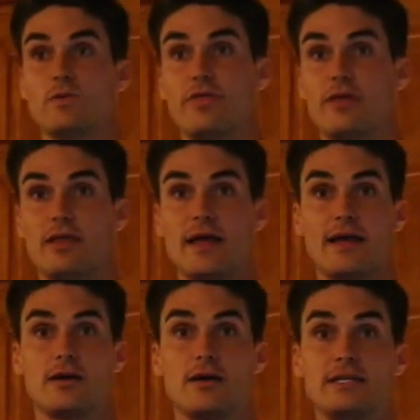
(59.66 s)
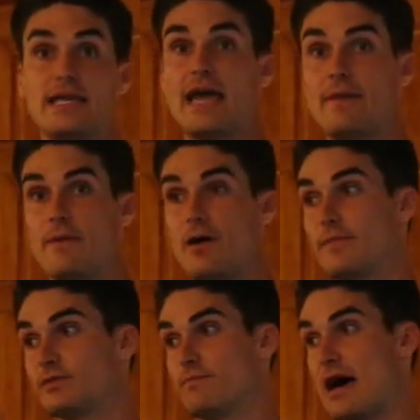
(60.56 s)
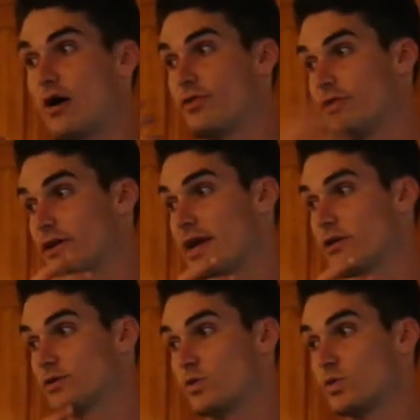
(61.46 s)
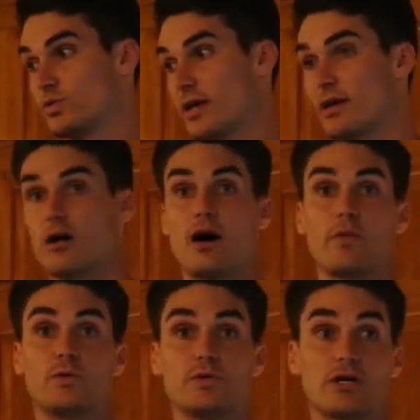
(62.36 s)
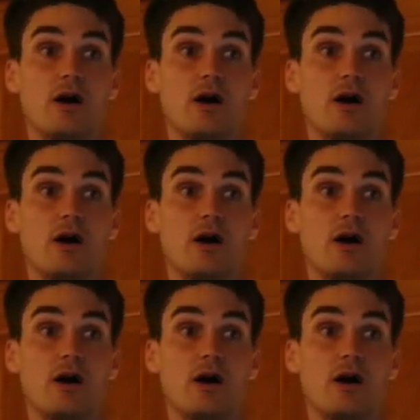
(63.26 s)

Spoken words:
and within like a day, my mom's mouth and her canker sores were like gone, which was a